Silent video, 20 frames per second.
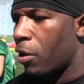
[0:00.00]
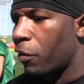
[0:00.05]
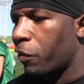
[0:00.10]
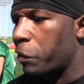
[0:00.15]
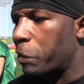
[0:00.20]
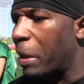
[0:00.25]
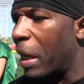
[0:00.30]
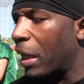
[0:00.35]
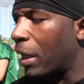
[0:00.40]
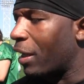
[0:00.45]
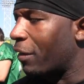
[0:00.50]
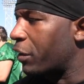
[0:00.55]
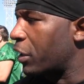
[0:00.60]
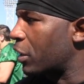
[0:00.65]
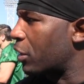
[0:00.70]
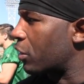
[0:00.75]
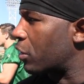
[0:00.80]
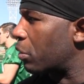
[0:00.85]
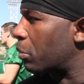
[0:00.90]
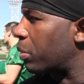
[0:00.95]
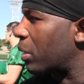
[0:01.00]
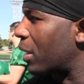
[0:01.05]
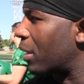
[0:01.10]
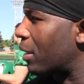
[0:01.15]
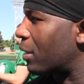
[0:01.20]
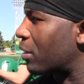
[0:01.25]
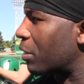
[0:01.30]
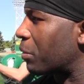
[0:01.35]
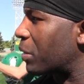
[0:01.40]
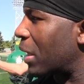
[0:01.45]
over my 11 years of
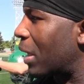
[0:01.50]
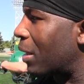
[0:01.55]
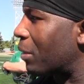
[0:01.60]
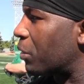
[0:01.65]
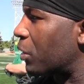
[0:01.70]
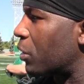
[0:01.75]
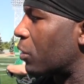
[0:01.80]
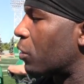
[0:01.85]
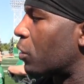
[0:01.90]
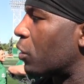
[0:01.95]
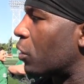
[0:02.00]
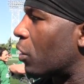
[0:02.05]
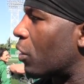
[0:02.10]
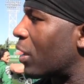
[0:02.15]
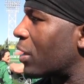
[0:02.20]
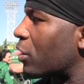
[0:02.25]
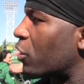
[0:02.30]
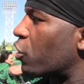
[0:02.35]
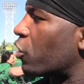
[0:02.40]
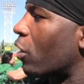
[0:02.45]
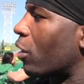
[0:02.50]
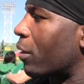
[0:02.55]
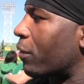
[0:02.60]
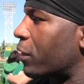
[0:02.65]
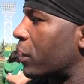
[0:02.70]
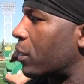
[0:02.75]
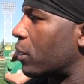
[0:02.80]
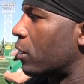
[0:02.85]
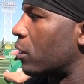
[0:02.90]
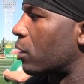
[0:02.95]
playing, sometimes, you know, at the start
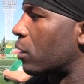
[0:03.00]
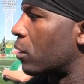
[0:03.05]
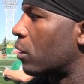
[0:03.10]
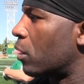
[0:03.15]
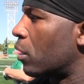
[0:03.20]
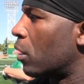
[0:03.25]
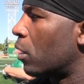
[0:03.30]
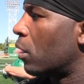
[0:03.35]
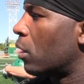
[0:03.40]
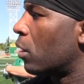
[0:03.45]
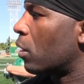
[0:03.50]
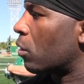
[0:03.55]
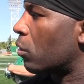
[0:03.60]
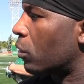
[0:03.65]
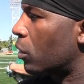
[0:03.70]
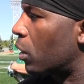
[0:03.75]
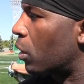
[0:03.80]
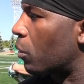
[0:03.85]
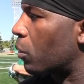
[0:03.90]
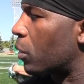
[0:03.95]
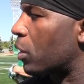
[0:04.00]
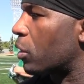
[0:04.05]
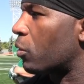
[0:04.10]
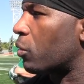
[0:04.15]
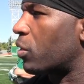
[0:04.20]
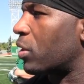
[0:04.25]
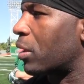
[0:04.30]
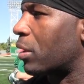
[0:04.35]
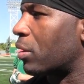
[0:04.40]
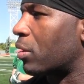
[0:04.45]
of a season, you know, with
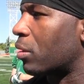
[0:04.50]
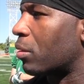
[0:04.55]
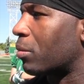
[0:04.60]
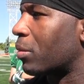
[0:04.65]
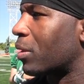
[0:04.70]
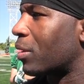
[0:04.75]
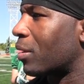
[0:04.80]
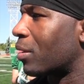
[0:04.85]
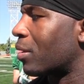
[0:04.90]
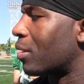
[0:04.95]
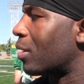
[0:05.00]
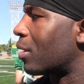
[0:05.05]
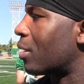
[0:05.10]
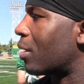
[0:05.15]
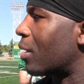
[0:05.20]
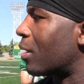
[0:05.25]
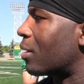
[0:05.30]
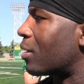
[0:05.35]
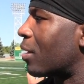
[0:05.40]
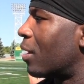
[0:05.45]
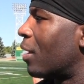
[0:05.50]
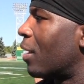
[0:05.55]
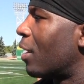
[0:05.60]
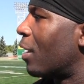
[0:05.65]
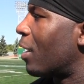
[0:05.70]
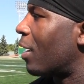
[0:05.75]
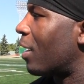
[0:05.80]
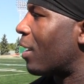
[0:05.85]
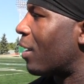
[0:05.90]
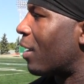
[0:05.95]
new systems,
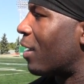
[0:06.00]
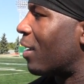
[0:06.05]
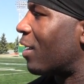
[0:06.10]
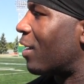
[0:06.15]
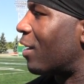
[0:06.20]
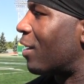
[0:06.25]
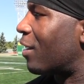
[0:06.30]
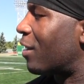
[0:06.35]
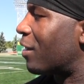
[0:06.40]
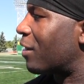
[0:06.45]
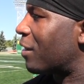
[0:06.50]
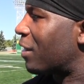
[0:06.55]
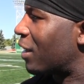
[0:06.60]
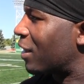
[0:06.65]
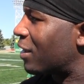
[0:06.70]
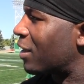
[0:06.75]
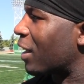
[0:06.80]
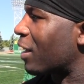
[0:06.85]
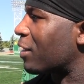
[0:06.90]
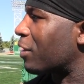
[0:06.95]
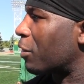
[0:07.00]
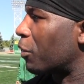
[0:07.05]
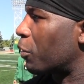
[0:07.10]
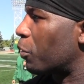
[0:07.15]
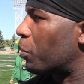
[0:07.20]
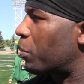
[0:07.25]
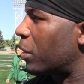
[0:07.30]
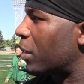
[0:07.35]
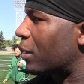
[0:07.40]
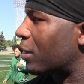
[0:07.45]
it takes a
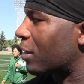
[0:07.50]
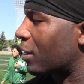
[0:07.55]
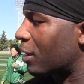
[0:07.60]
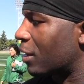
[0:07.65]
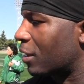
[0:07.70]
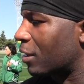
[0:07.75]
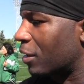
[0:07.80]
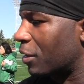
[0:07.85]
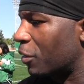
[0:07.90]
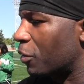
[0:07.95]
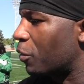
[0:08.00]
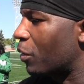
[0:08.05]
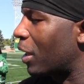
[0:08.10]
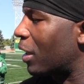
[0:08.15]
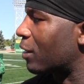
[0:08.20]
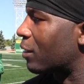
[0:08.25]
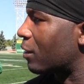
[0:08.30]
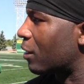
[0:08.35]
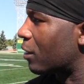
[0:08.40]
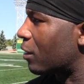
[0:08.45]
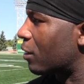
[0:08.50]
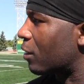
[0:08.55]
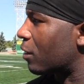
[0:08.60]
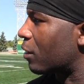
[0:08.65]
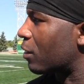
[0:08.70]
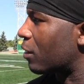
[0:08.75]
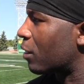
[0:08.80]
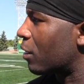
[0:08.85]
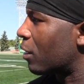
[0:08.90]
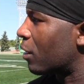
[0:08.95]
little bit to get the nuances
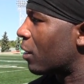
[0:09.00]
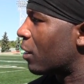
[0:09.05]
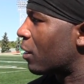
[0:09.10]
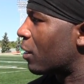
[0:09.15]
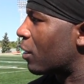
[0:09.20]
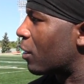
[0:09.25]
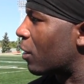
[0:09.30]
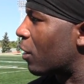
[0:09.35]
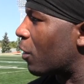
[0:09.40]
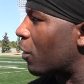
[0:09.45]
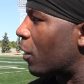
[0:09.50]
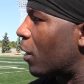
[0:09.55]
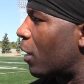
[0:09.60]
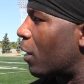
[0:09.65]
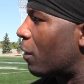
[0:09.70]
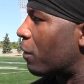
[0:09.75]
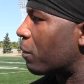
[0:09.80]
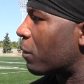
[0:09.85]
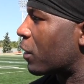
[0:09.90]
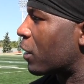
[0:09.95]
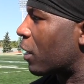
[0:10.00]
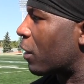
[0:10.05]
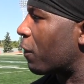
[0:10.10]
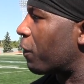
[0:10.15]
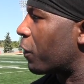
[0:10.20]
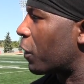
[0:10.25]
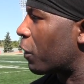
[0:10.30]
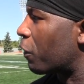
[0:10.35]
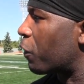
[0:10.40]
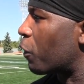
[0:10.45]
and, you know, get a
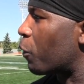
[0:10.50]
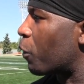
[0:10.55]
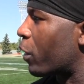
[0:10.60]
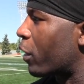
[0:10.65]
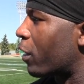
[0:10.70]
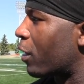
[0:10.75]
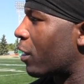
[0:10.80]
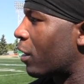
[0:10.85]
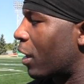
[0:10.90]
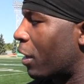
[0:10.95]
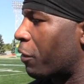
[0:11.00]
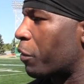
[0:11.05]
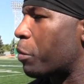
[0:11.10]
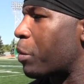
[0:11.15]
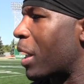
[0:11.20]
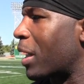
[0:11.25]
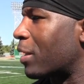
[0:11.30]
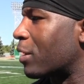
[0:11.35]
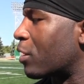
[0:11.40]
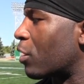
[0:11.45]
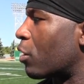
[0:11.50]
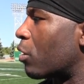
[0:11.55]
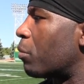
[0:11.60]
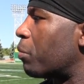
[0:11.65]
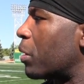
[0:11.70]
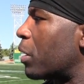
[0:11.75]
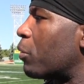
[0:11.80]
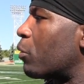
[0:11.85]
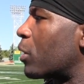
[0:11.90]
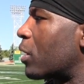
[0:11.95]
feel for where everybody's going to
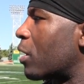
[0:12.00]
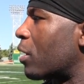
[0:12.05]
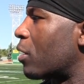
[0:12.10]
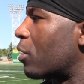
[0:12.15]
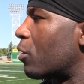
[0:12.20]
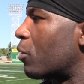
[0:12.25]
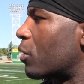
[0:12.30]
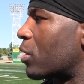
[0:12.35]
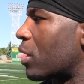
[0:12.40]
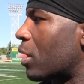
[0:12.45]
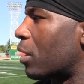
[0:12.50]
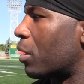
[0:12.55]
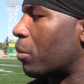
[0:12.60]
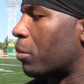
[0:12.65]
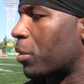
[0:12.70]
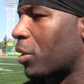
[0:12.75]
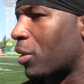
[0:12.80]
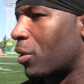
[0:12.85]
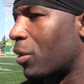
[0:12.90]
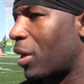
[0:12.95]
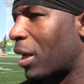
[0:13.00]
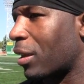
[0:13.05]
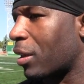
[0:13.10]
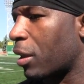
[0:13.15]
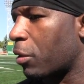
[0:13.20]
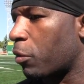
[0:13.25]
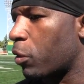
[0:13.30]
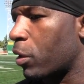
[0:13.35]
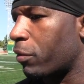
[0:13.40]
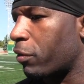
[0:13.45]
be within the new scheme. So I
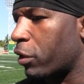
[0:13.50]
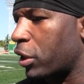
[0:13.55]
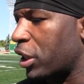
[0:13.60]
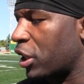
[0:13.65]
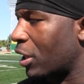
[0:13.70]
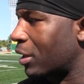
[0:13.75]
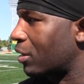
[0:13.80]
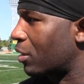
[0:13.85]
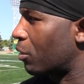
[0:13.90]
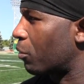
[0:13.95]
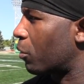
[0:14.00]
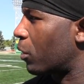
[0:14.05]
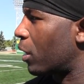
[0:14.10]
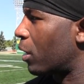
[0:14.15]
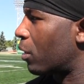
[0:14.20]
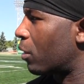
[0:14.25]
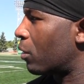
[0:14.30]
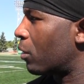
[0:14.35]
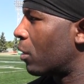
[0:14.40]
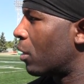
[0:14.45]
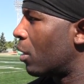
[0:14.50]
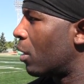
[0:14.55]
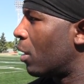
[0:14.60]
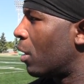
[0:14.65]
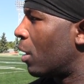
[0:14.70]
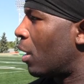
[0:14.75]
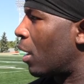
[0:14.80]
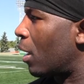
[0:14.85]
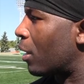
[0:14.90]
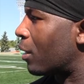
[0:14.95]
think we've adjusted well,
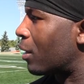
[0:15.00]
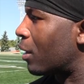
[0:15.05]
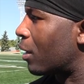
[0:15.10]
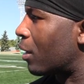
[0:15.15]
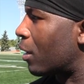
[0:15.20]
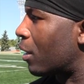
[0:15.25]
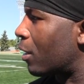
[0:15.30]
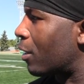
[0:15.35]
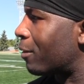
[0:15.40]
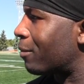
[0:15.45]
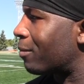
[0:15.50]
and then,